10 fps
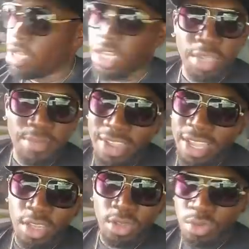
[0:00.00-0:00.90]
When me see
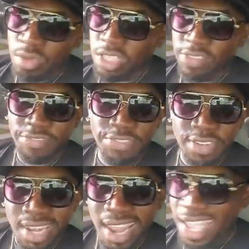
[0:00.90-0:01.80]
her and them,
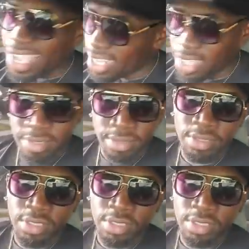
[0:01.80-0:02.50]
me stay far.